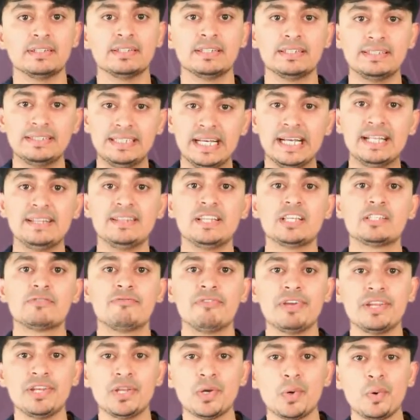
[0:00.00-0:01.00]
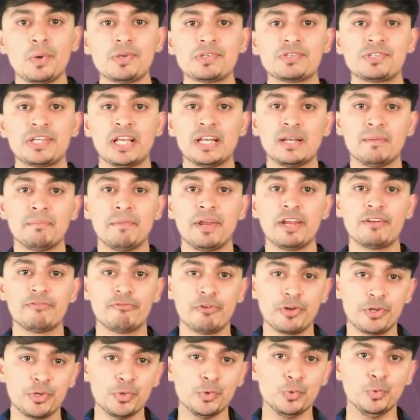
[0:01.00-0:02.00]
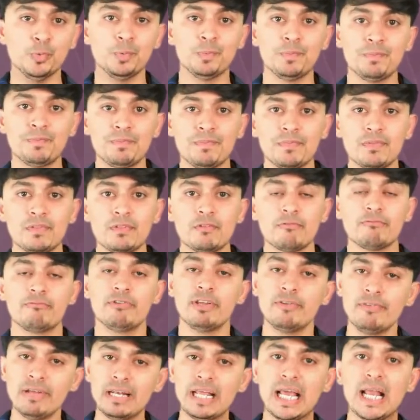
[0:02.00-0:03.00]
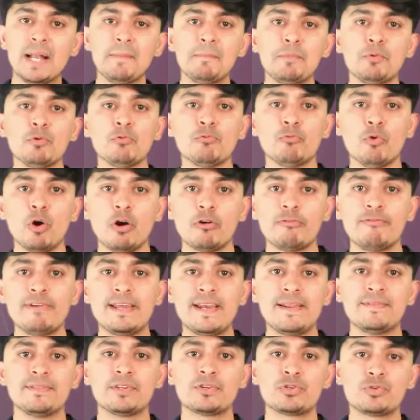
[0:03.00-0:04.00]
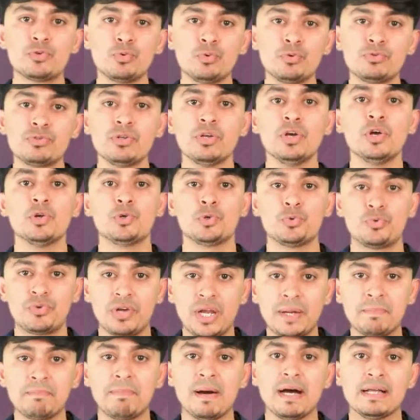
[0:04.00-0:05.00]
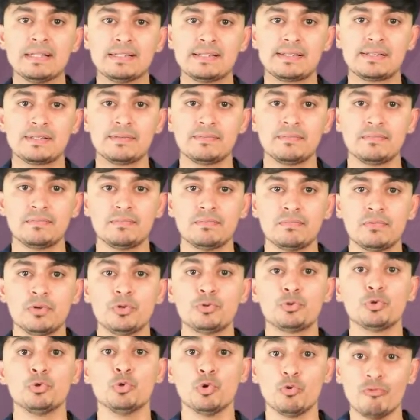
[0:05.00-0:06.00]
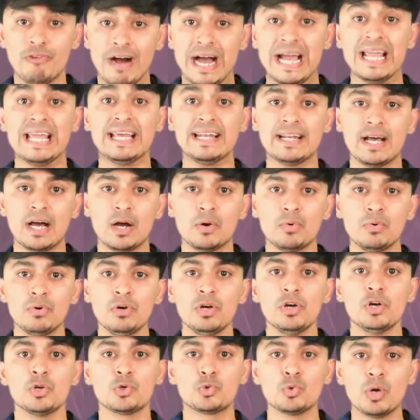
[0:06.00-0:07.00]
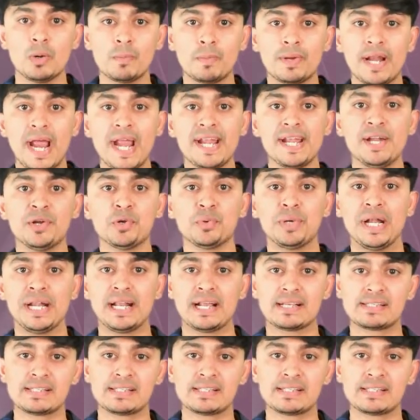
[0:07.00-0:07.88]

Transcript: Then this video is tailor-made for you. We will help you walk wearing the shoes to trade paths. To know why and how to upgrade into data